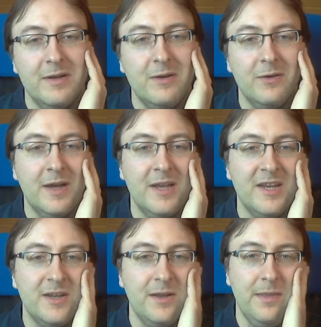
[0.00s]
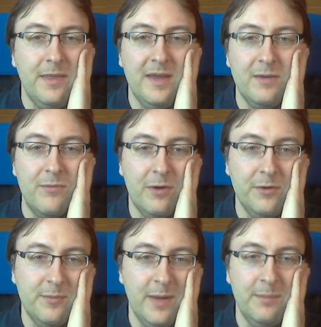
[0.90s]
a look at the
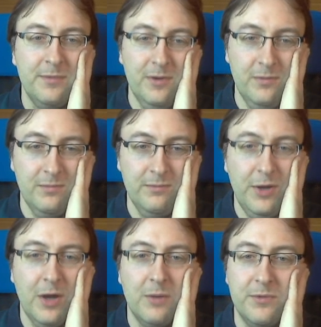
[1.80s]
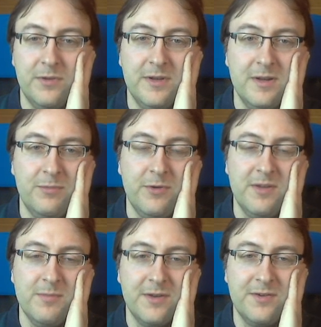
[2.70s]
roadmap, yeah, we're still
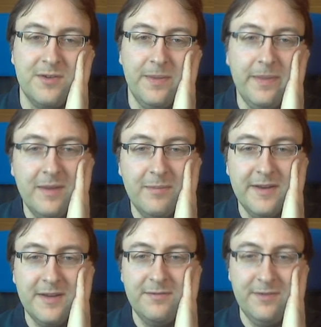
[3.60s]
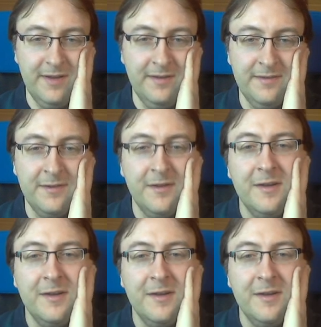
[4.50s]
pretty much in the beta phase.